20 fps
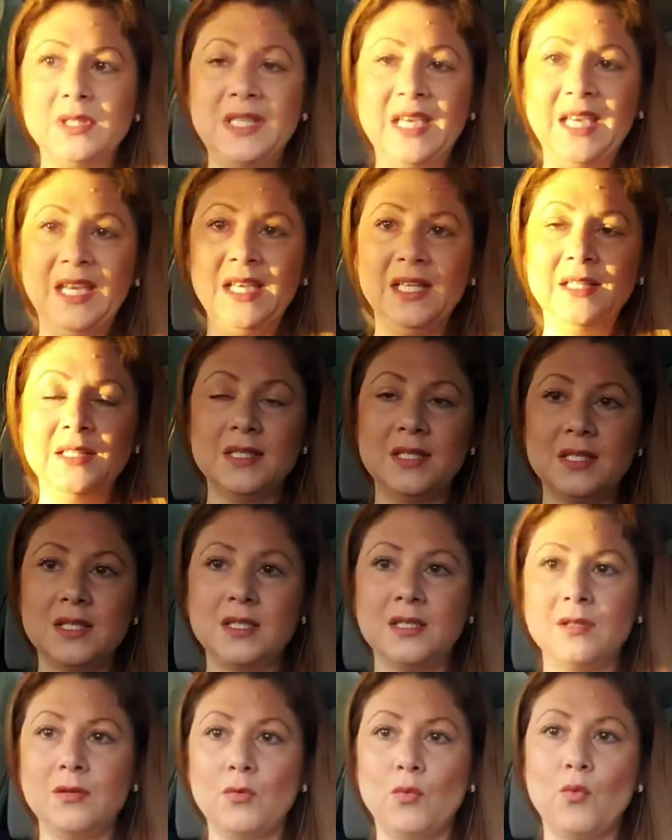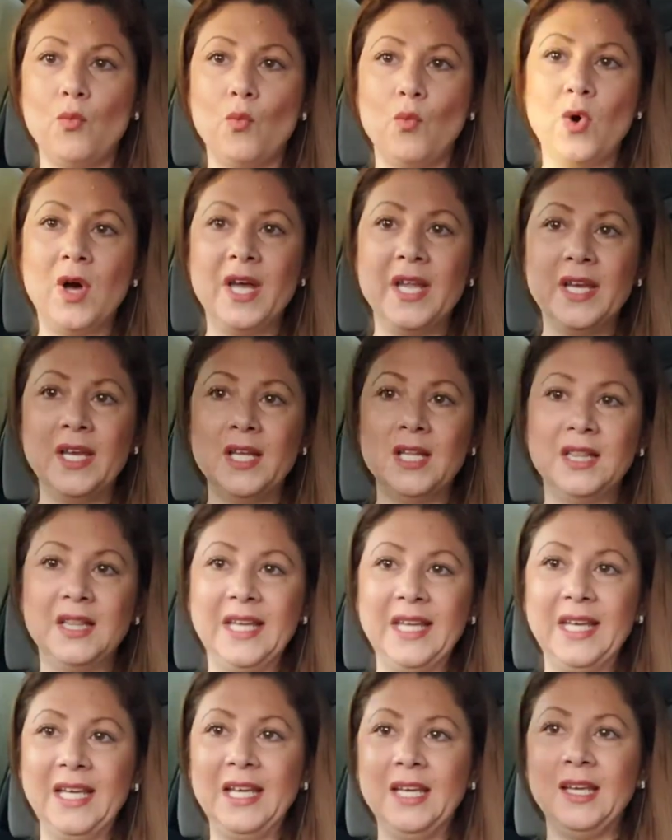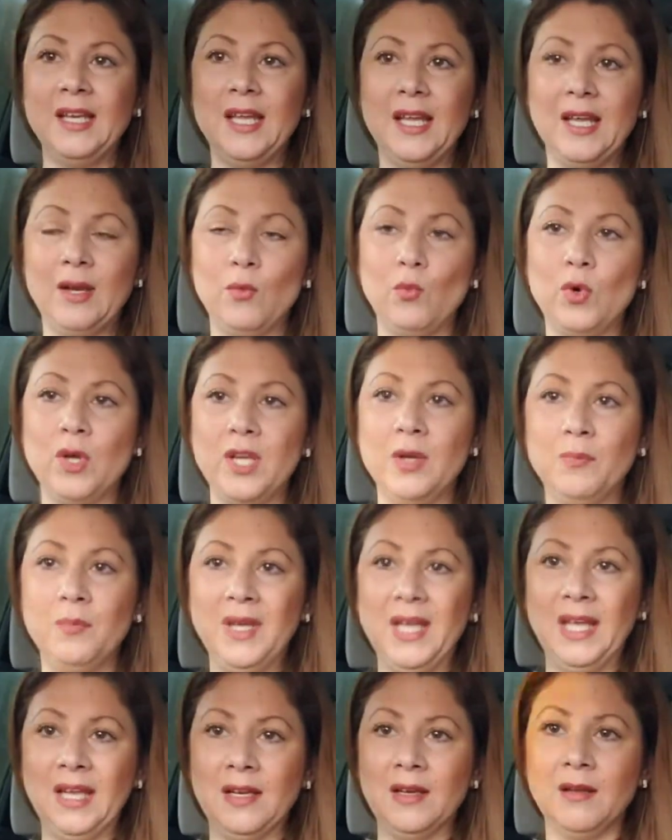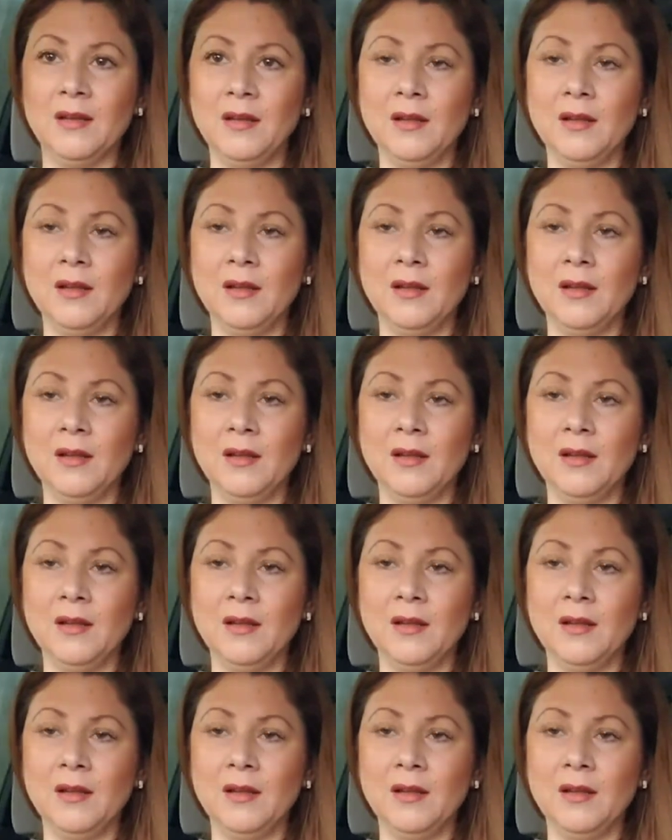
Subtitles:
teens, 1 lean and 1 mean.